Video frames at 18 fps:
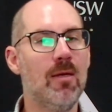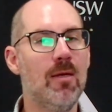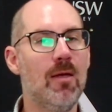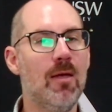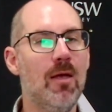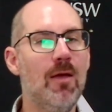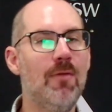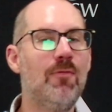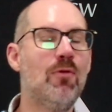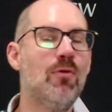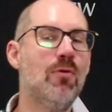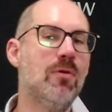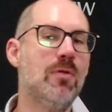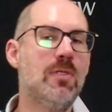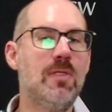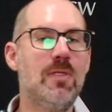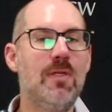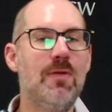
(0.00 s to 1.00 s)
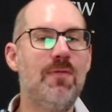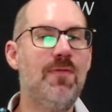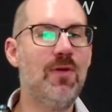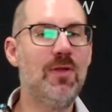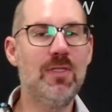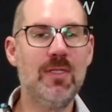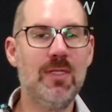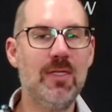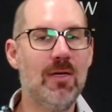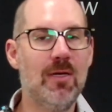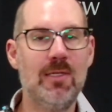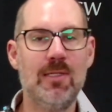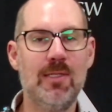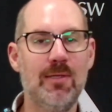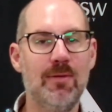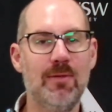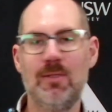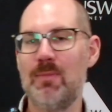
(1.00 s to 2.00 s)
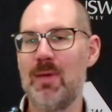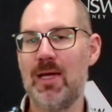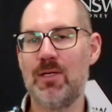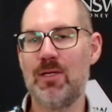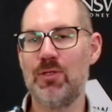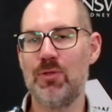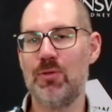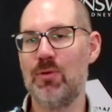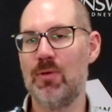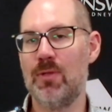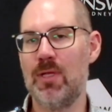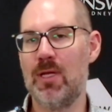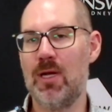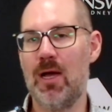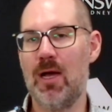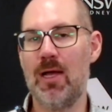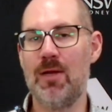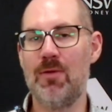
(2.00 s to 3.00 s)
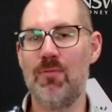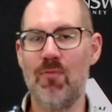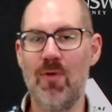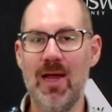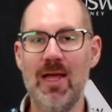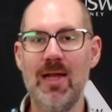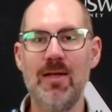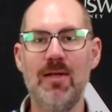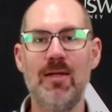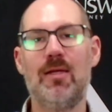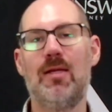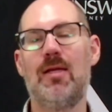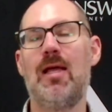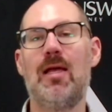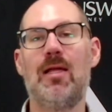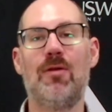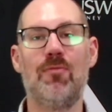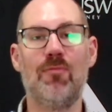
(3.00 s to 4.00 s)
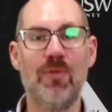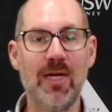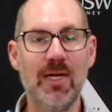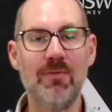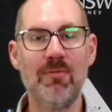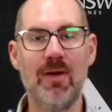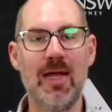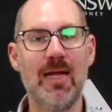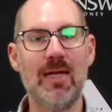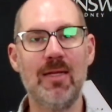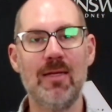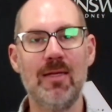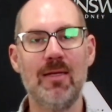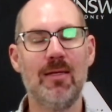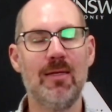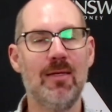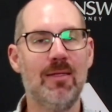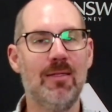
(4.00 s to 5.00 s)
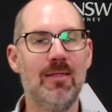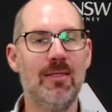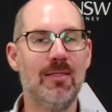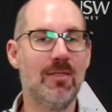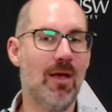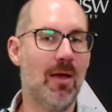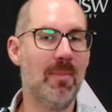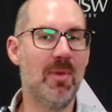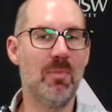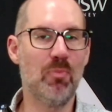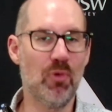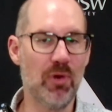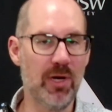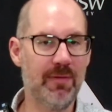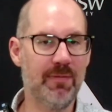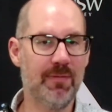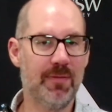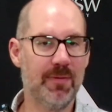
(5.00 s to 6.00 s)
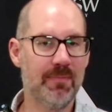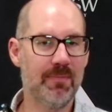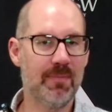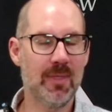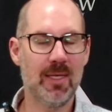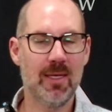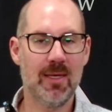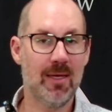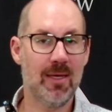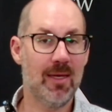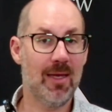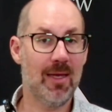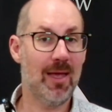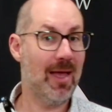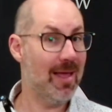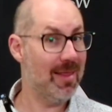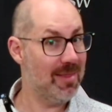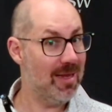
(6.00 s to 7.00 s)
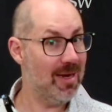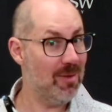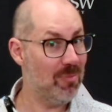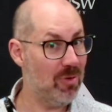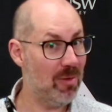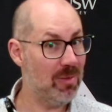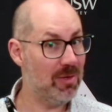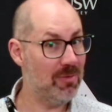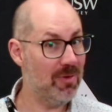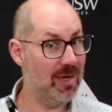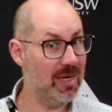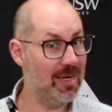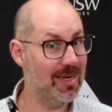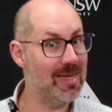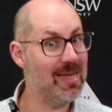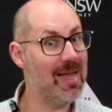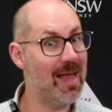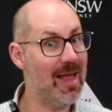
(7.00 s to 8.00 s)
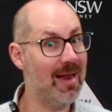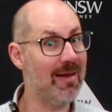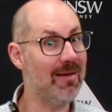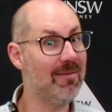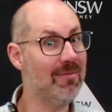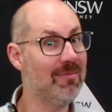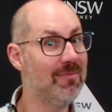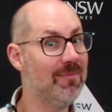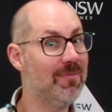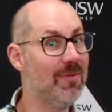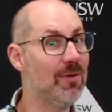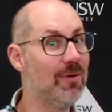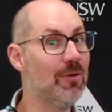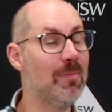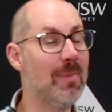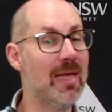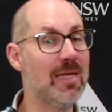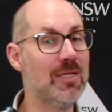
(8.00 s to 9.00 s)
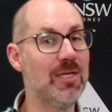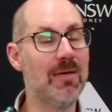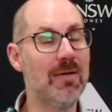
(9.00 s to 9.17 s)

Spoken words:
Of course, the first thing I'd do is make sure that I'd read and reread the assignment brief, and then I'd probably read it again for good measure.